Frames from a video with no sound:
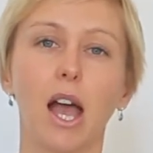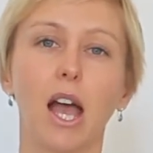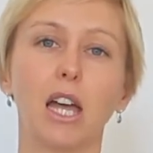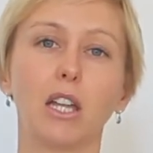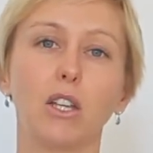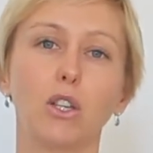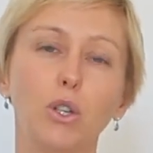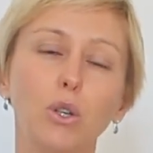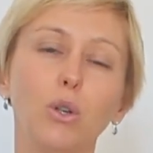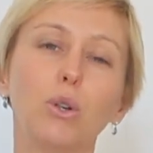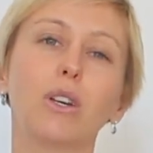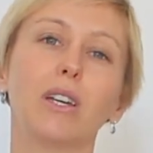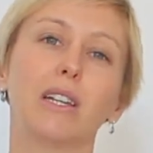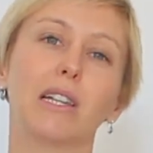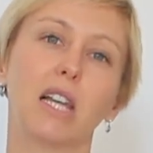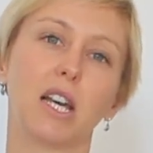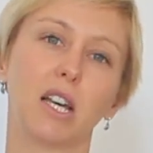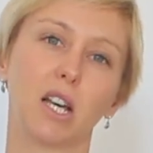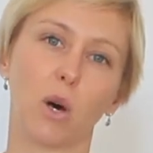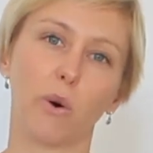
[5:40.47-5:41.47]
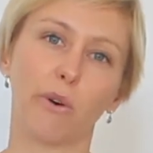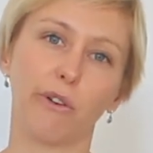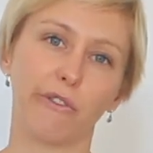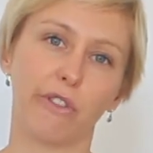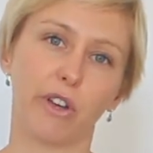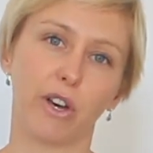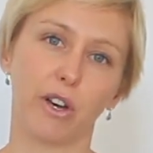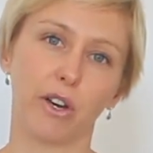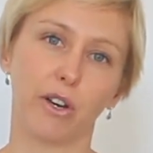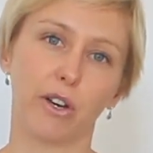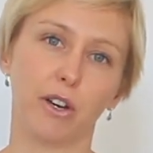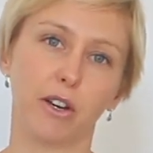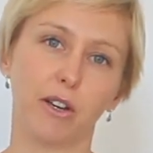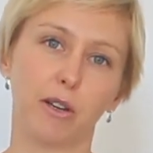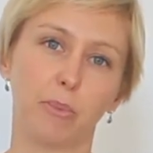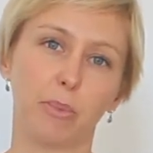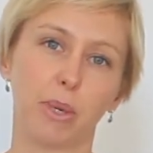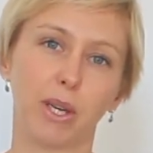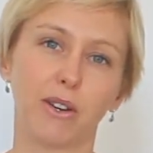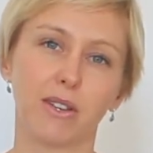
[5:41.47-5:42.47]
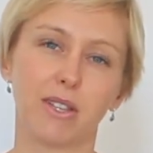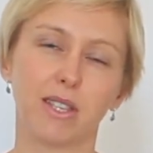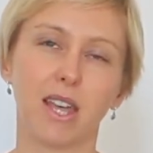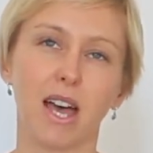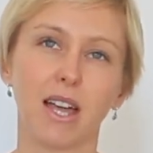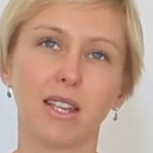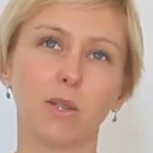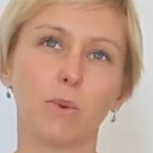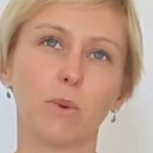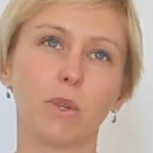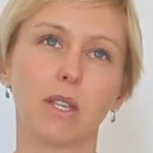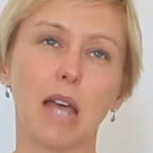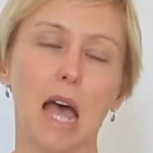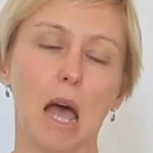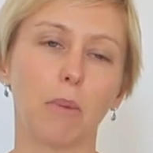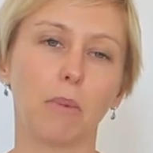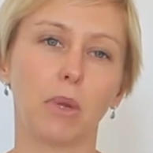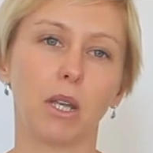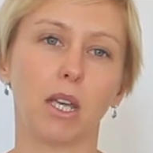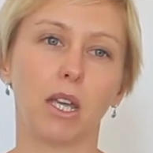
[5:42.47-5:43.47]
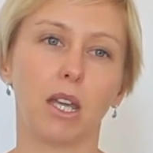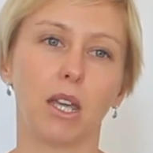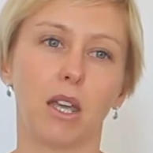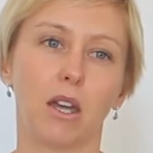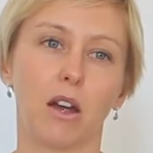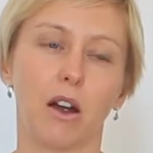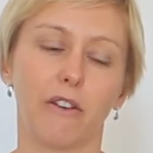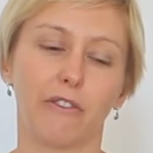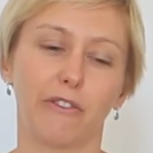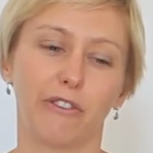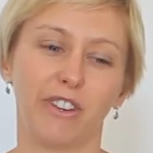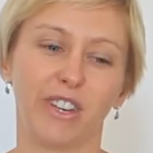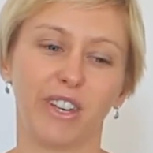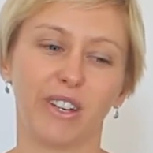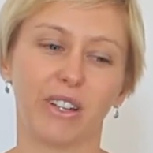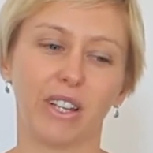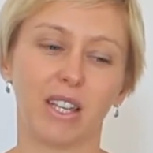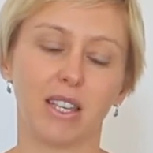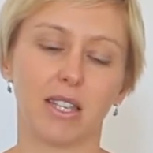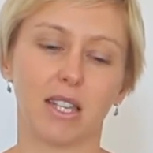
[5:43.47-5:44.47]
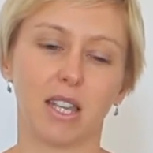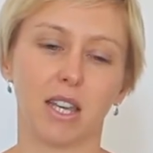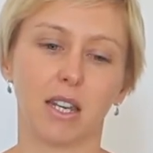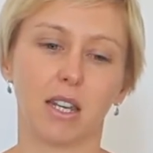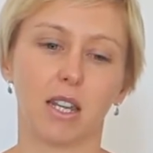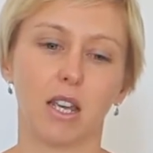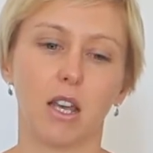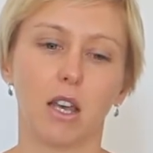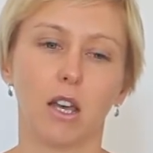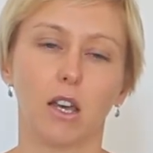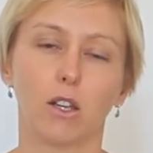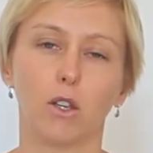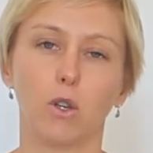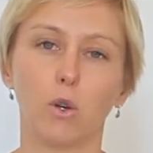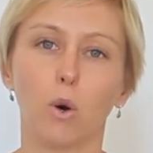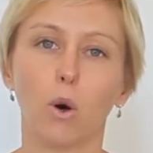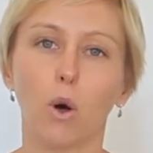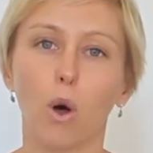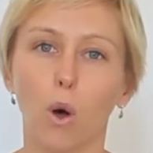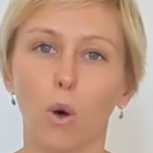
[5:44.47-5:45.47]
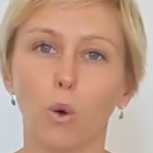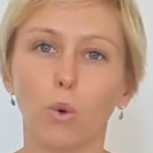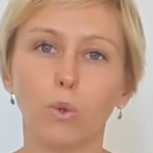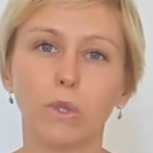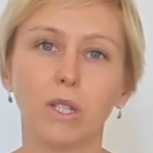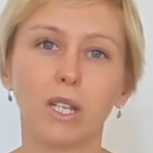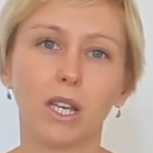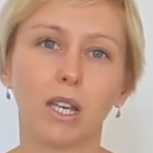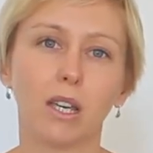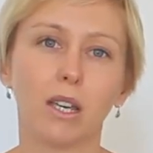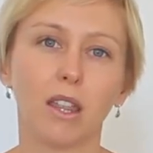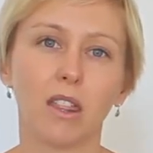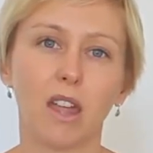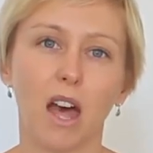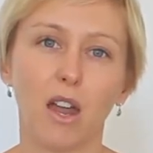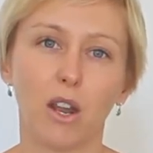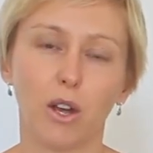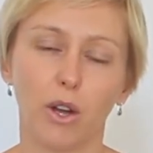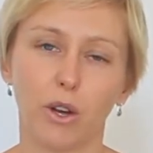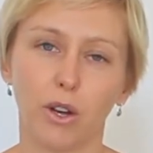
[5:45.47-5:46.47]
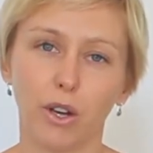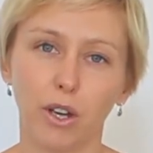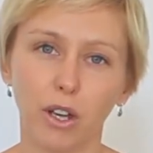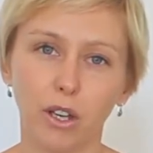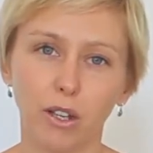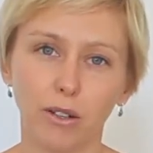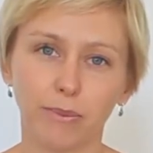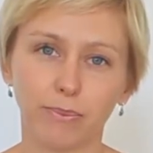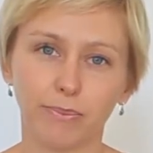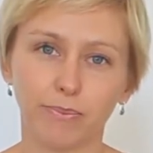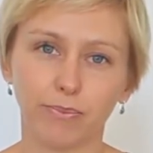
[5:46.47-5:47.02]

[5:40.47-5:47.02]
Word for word: and you can let go of the hurt because that's what's happening here i feel is that you're holding that hurt